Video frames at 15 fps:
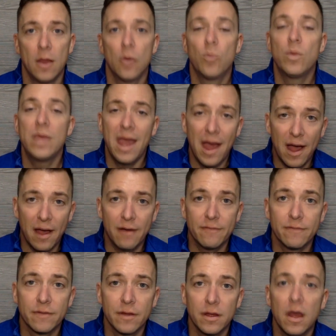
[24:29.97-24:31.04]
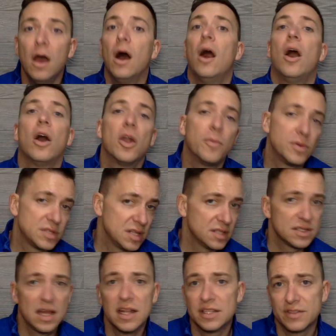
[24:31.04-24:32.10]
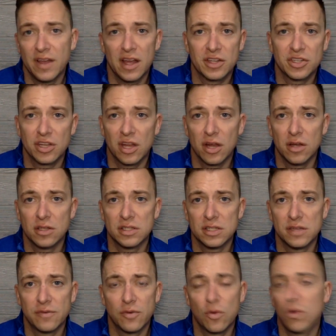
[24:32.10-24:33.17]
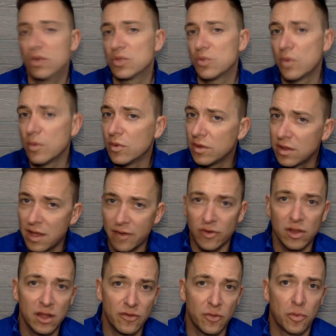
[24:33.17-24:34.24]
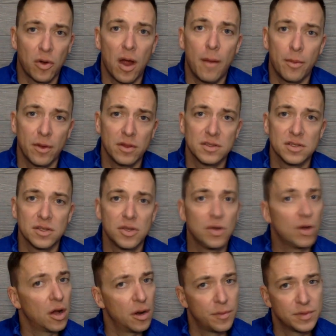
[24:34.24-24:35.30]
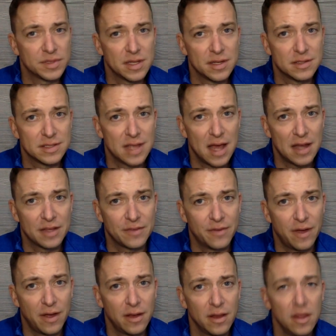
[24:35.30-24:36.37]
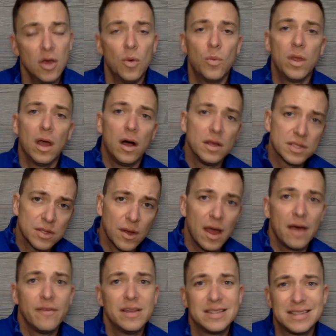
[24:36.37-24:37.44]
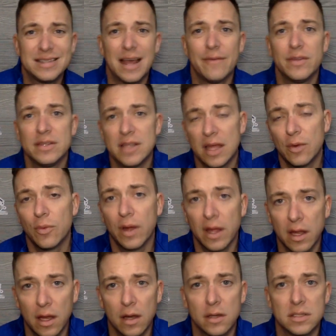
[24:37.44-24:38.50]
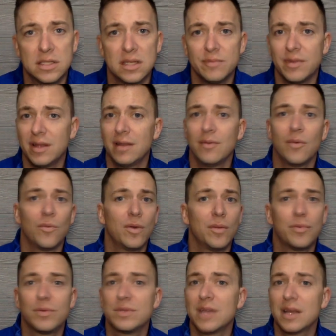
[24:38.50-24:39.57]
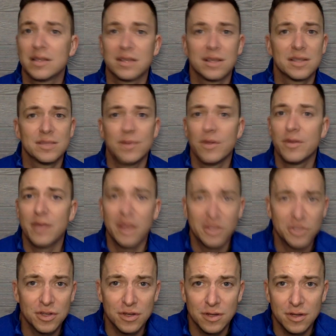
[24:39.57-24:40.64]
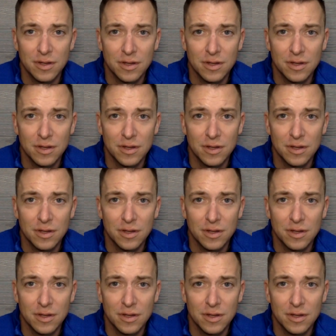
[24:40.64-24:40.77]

We have a 100% satisfaction guarantee. Of course, we will never leave a property until you're 100% satisfied. We also have a seven day rain guarantee, meaning that we protect against Mother Nature.